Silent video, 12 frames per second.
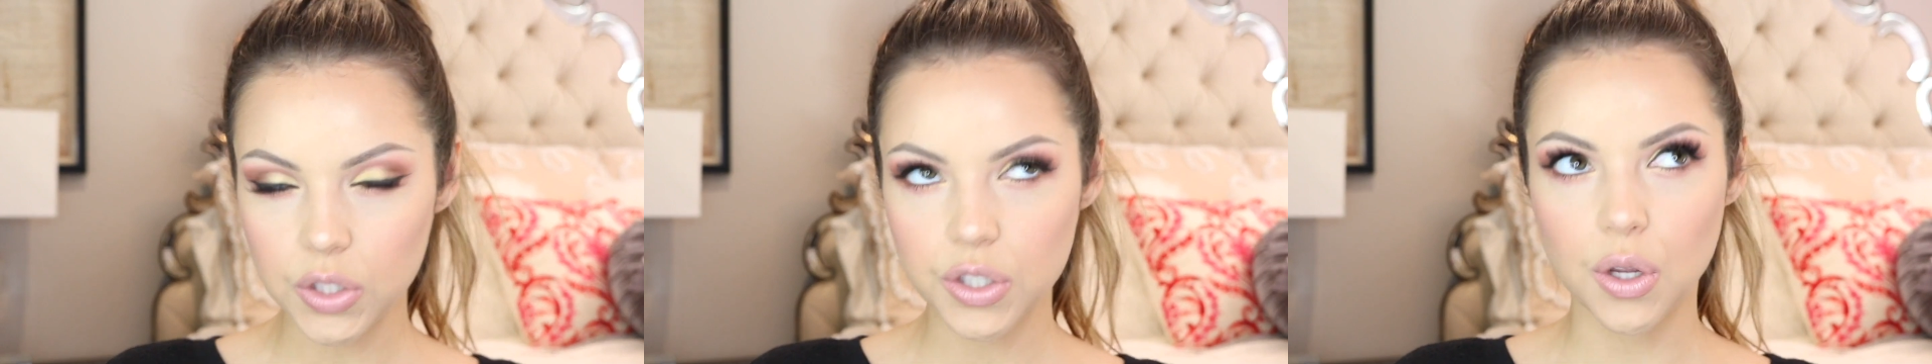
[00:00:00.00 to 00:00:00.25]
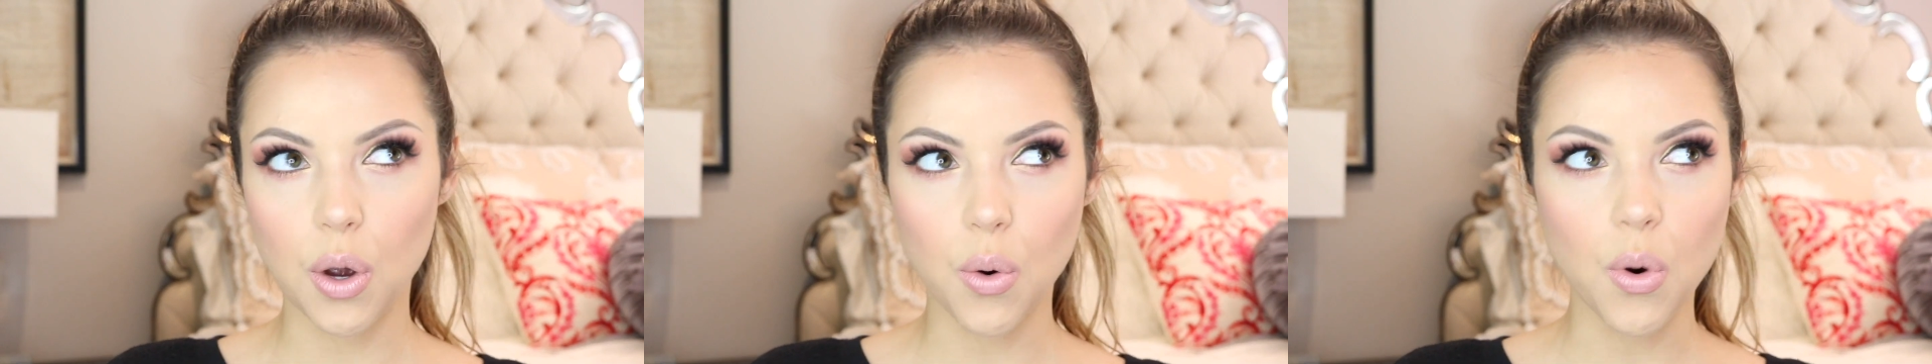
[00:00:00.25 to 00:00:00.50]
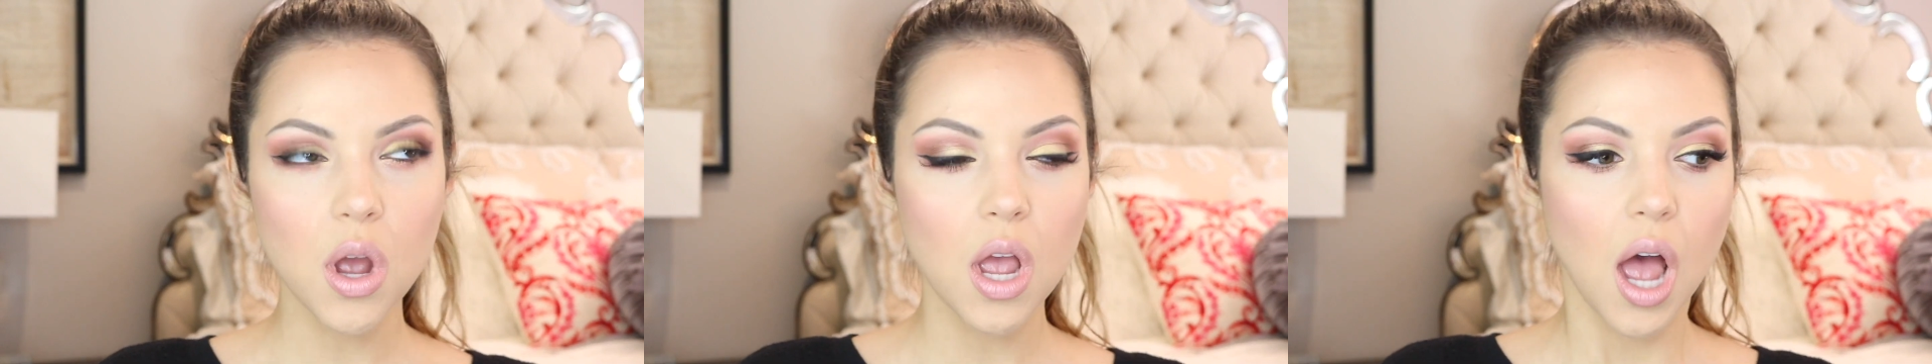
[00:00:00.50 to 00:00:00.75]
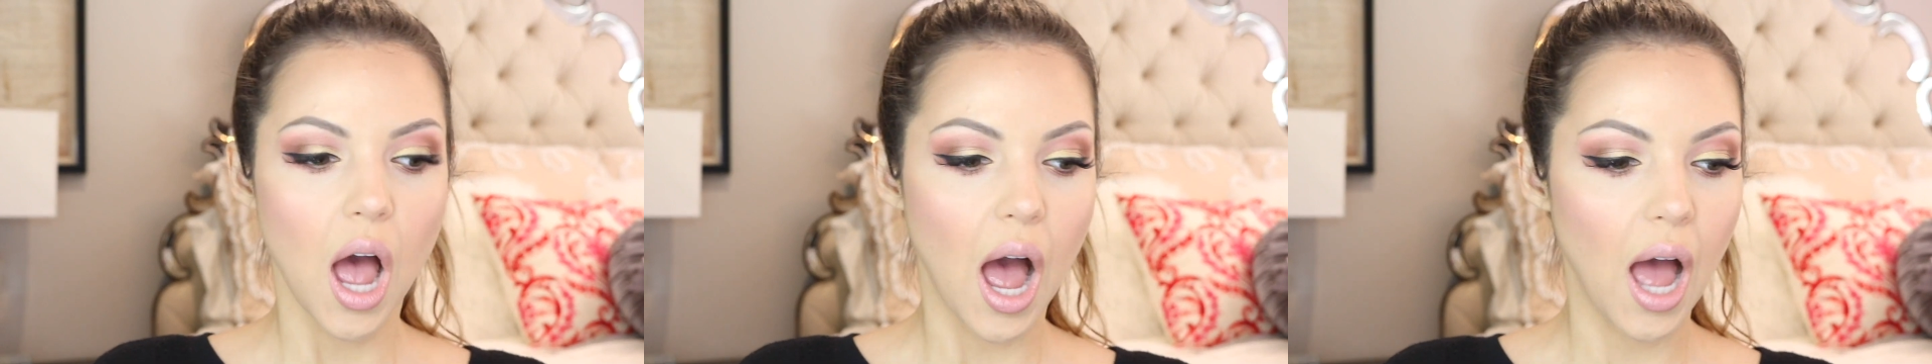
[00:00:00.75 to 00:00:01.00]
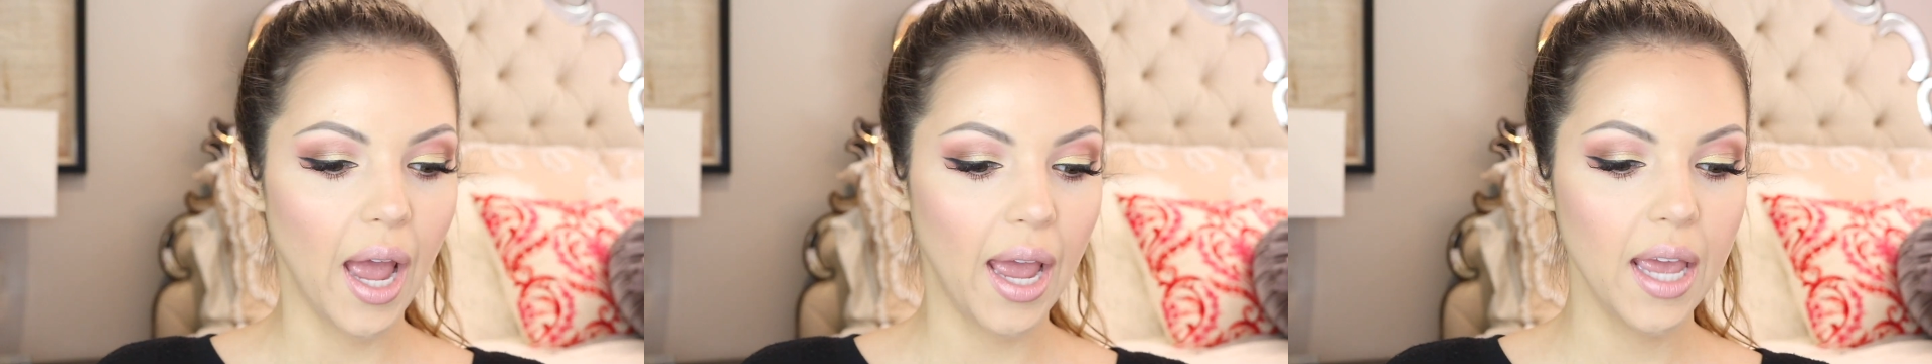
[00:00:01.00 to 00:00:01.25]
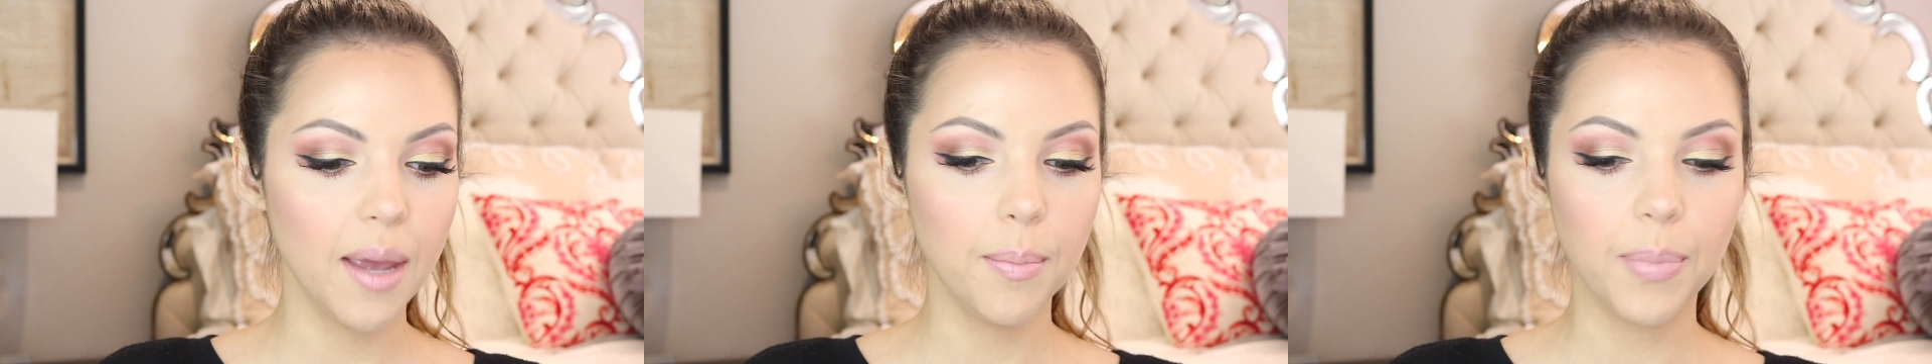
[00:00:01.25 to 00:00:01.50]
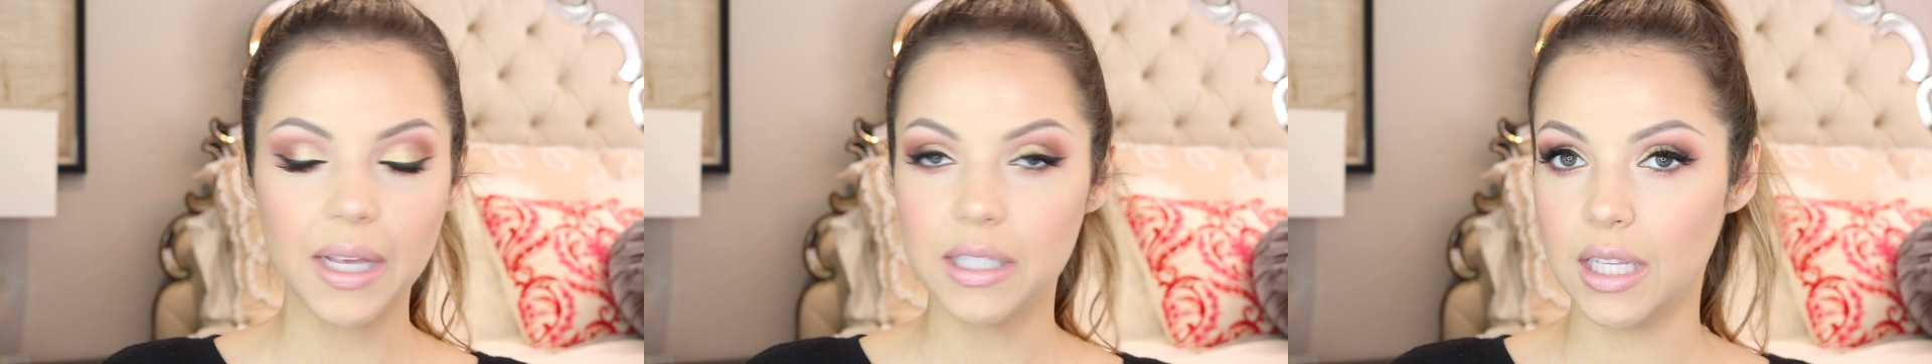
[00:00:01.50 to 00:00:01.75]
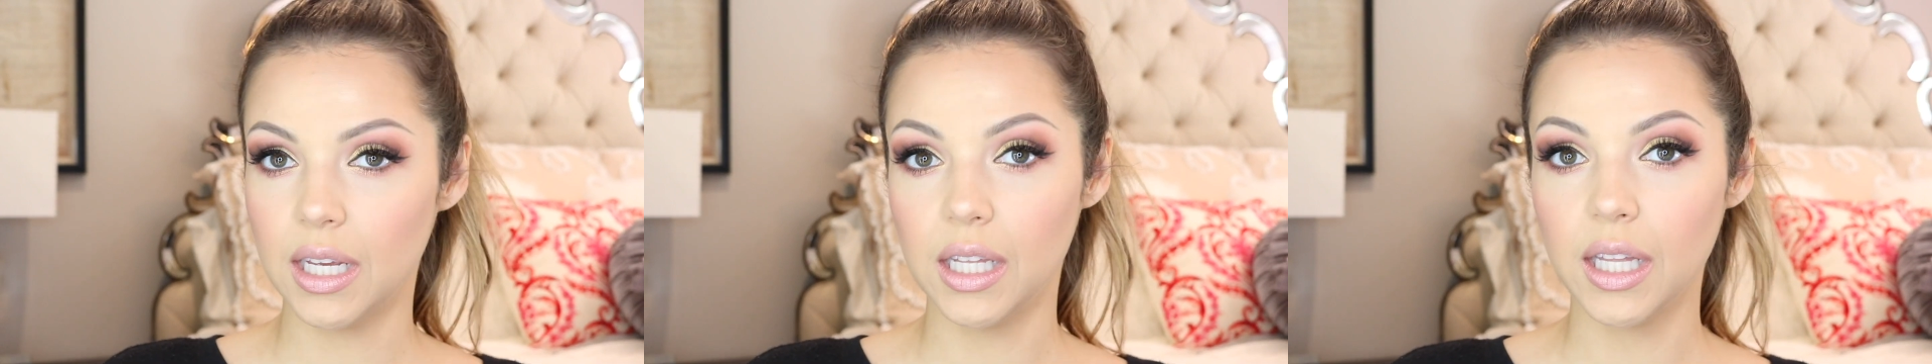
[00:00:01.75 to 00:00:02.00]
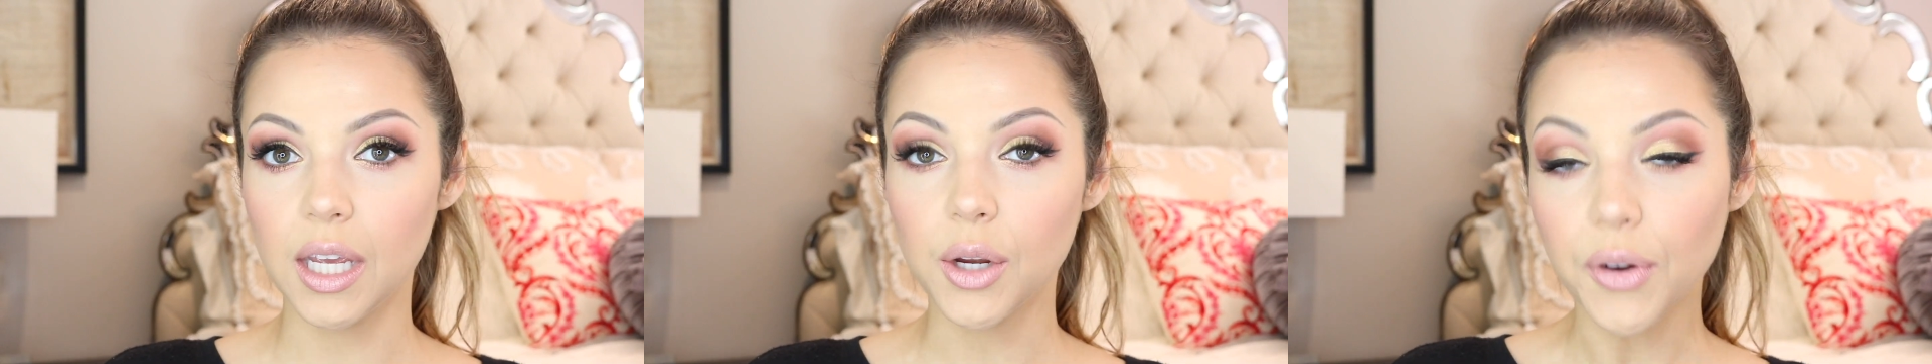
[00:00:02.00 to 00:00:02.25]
So I basically